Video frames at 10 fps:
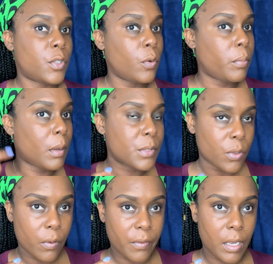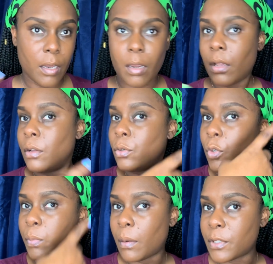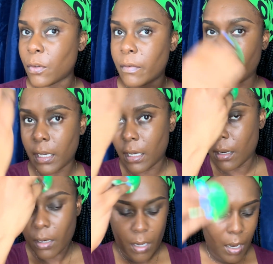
Two pumps over here, two pumps over here,